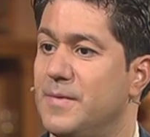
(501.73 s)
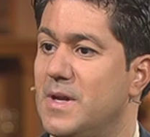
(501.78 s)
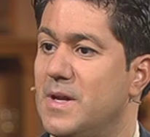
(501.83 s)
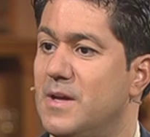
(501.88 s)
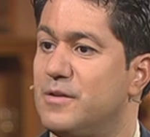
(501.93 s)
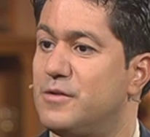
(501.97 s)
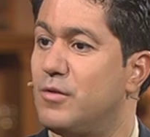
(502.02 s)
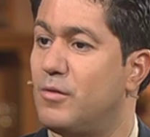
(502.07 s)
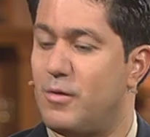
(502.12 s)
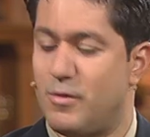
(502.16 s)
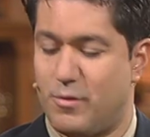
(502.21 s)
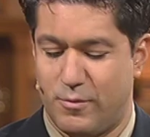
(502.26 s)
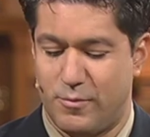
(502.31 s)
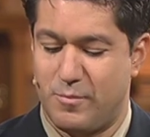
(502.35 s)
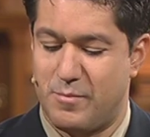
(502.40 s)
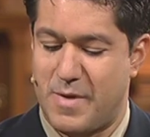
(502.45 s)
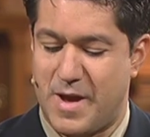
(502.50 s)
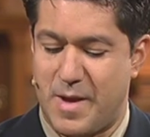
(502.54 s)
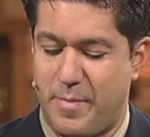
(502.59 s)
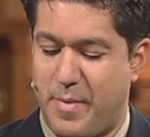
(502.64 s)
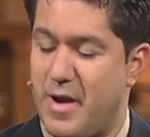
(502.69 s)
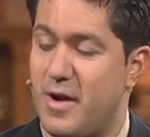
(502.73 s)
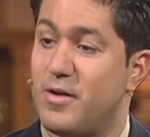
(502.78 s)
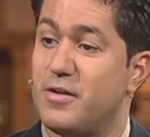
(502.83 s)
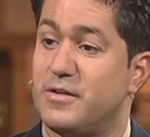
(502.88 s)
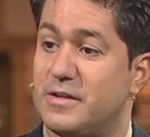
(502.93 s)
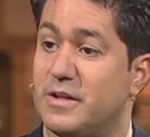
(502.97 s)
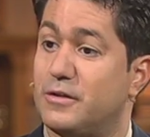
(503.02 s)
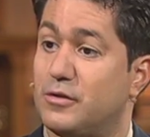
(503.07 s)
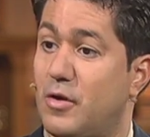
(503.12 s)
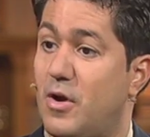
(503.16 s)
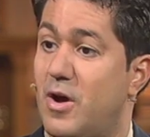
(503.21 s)
So my parents
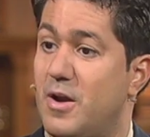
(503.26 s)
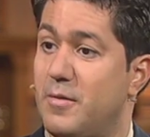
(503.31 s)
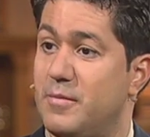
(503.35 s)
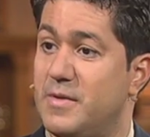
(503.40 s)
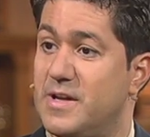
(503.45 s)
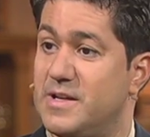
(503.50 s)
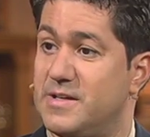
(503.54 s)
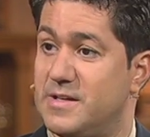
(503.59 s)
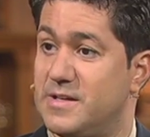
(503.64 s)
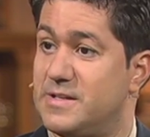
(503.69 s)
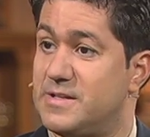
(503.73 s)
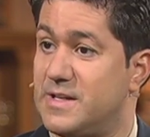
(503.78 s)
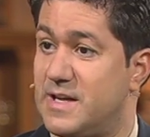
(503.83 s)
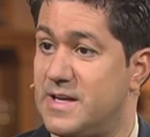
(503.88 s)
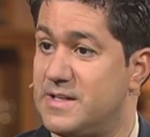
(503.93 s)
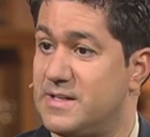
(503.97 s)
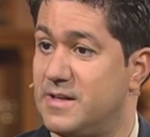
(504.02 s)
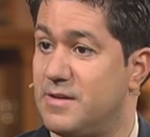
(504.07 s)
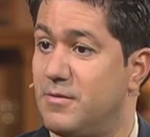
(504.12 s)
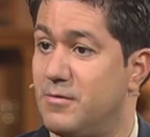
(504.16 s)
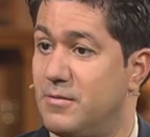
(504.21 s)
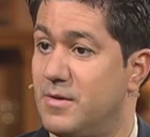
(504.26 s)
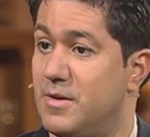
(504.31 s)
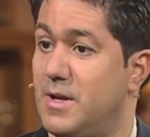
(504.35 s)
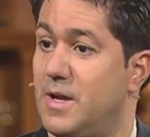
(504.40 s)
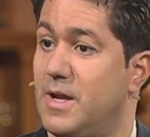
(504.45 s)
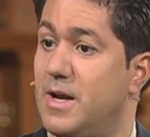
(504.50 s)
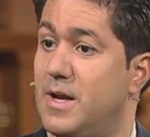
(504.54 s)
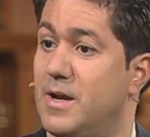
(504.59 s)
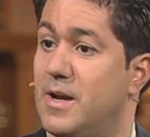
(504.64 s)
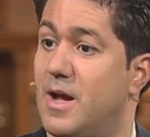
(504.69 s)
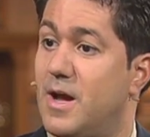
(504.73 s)
had taught me, as it says in,
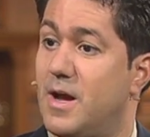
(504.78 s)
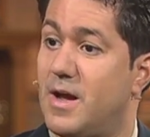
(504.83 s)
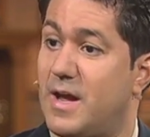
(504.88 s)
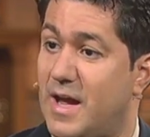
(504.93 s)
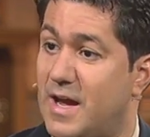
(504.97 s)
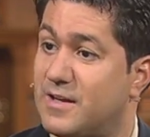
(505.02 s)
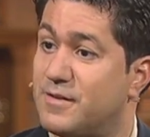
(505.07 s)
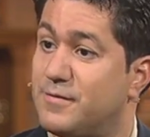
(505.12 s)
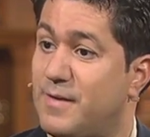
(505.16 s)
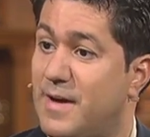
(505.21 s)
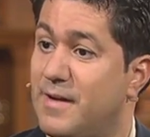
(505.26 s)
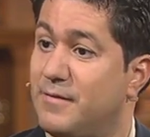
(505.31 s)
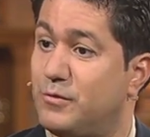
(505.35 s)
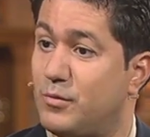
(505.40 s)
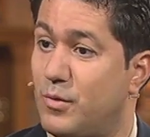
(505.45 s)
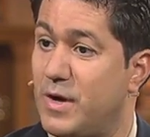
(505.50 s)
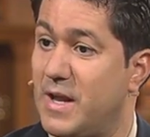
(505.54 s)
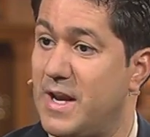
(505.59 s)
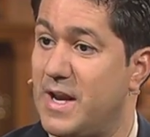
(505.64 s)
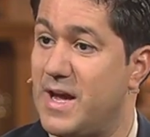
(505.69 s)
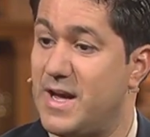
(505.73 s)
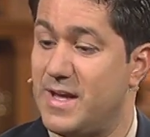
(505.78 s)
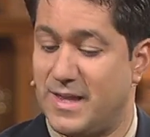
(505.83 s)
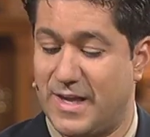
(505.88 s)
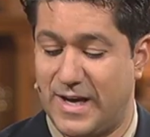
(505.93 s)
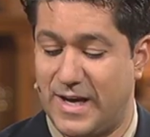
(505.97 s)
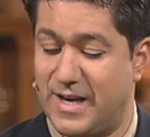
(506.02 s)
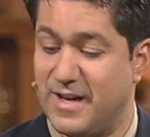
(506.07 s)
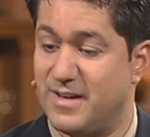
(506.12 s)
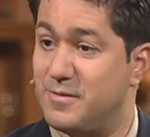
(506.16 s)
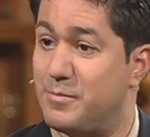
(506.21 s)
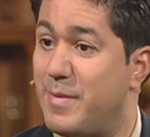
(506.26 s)
in uh, Acts 5.29, that
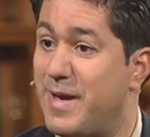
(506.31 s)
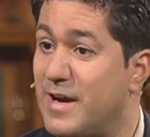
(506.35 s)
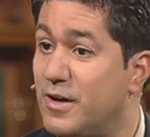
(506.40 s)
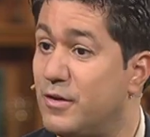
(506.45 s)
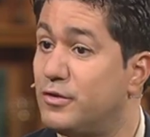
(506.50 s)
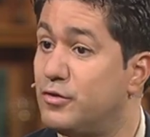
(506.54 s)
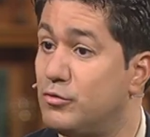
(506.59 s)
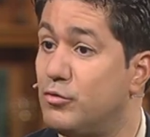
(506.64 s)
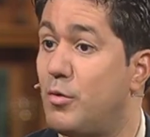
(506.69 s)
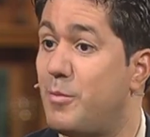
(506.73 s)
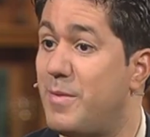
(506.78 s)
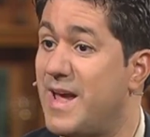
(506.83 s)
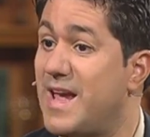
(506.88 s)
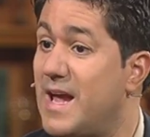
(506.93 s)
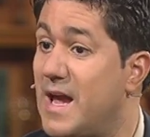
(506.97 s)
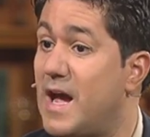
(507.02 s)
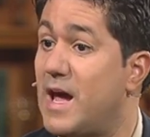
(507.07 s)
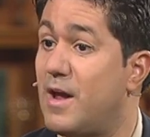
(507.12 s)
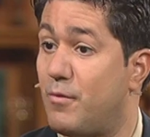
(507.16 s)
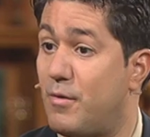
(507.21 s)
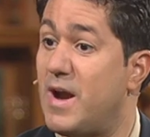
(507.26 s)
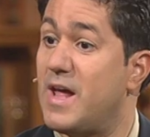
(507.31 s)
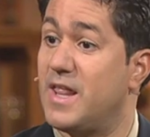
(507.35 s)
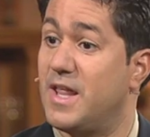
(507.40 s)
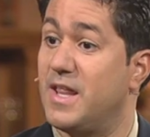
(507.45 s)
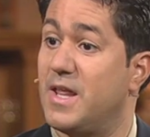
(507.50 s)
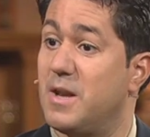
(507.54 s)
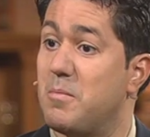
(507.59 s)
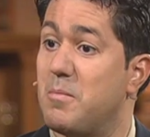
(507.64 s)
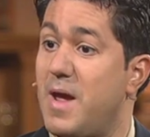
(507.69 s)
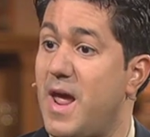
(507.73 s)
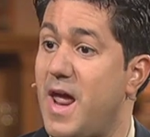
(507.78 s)
it is better to obey God rather
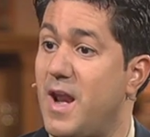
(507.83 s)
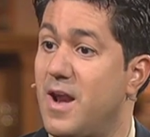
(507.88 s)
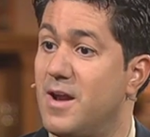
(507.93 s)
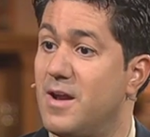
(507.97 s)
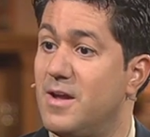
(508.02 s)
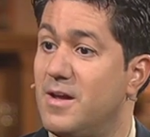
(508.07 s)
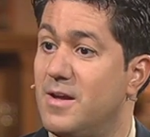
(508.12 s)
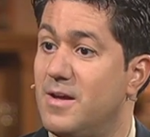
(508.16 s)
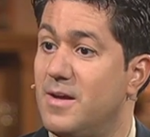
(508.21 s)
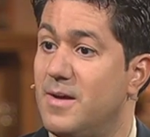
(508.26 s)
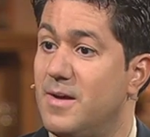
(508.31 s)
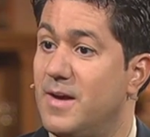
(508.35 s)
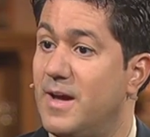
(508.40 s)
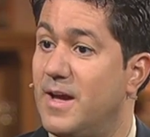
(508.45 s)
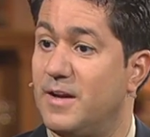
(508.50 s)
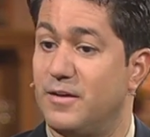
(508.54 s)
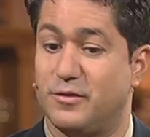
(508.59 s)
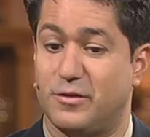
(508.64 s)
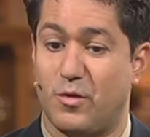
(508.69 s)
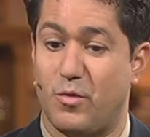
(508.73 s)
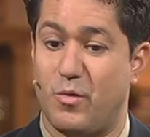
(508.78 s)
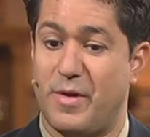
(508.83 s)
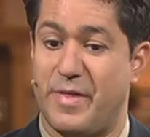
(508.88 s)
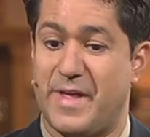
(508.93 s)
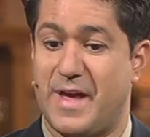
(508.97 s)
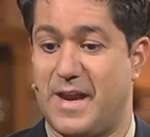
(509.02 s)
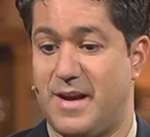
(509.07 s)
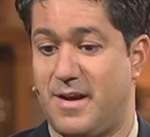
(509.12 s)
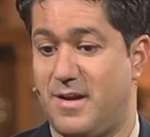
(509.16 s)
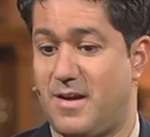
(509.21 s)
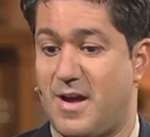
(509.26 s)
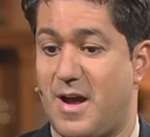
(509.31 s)
than men. And so when
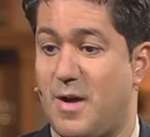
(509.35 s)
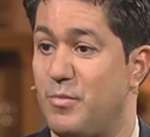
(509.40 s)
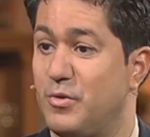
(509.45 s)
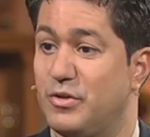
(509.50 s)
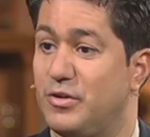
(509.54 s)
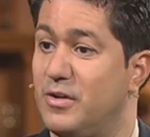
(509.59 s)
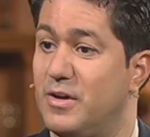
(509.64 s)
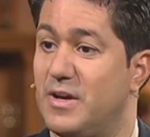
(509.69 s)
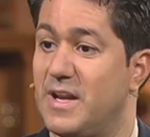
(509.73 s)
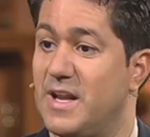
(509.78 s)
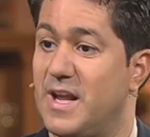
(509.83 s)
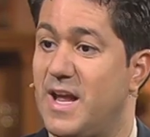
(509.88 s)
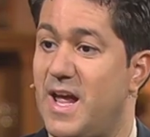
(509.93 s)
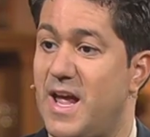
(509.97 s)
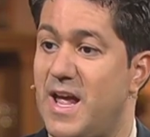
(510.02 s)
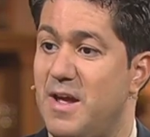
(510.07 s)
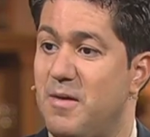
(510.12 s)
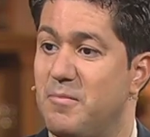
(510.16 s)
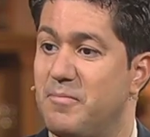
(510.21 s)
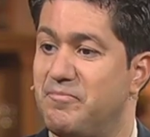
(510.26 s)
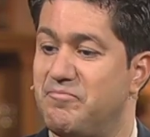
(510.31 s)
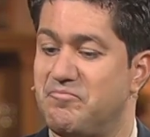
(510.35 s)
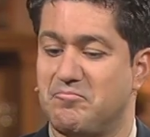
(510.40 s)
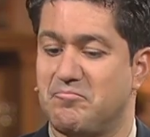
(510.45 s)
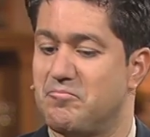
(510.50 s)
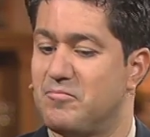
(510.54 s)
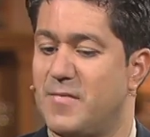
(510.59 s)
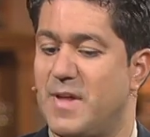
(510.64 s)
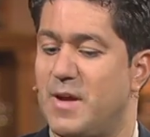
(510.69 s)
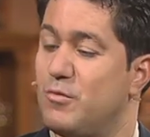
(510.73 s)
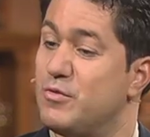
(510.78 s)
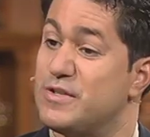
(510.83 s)
that opportunity came,
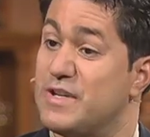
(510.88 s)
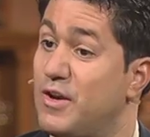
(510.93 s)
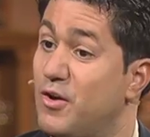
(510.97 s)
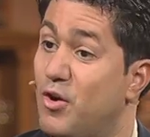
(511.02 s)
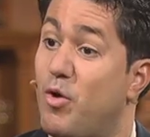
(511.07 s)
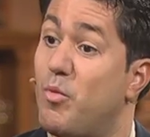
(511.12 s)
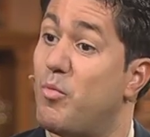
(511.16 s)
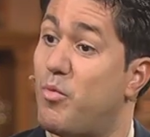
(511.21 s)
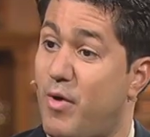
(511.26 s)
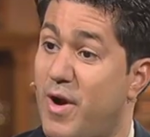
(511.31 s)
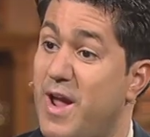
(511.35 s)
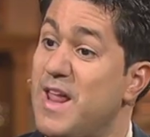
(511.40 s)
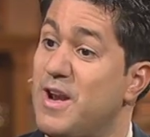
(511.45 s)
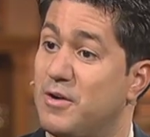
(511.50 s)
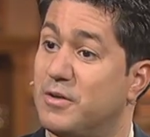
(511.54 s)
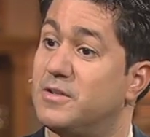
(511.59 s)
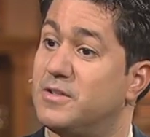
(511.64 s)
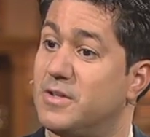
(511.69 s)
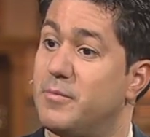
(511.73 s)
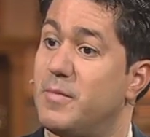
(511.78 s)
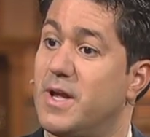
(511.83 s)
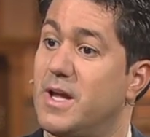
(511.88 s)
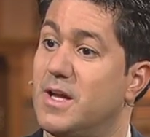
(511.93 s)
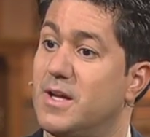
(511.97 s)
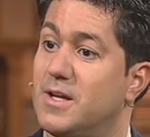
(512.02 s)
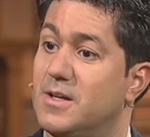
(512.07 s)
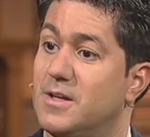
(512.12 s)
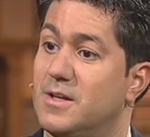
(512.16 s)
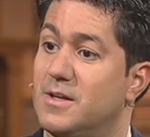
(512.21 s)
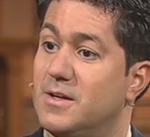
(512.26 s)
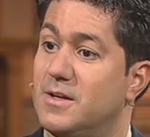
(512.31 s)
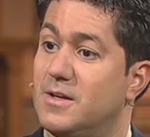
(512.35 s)
it was a no-brainer to me
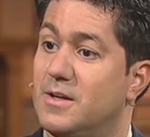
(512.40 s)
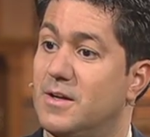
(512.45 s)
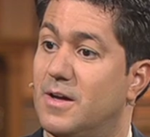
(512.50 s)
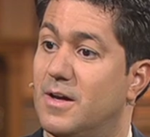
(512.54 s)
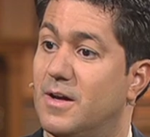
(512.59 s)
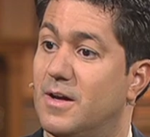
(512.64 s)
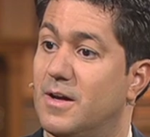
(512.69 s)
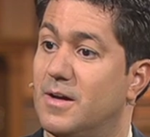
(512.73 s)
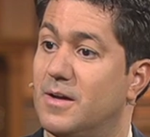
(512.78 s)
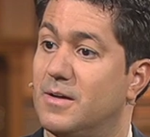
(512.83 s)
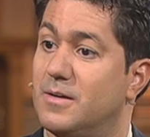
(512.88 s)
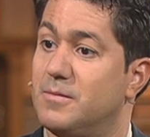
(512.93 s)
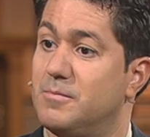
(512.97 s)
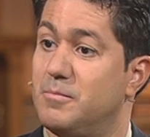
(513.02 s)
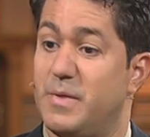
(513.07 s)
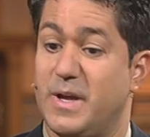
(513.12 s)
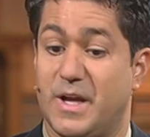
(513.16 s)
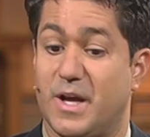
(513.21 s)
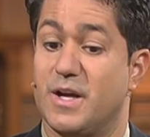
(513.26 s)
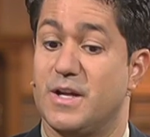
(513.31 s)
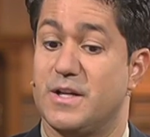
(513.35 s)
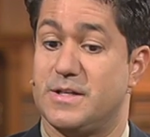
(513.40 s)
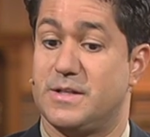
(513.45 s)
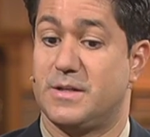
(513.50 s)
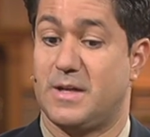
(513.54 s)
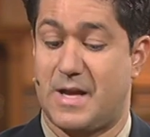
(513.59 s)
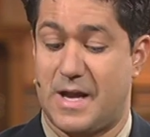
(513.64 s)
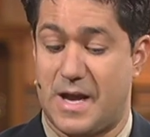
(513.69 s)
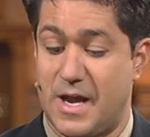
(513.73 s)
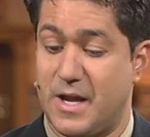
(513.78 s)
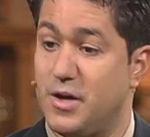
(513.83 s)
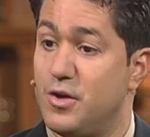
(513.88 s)
uh, because
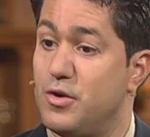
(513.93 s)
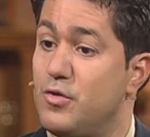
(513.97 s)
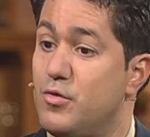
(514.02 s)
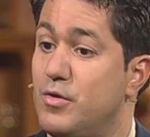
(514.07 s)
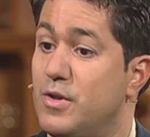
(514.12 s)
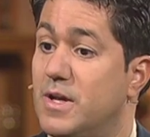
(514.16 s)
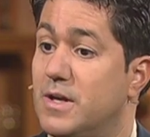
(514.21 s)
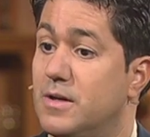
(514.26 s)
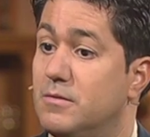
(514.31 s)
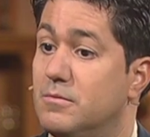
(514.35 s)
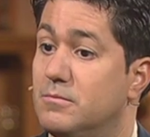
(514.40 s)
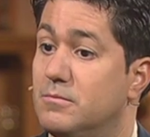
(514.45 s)
I knew that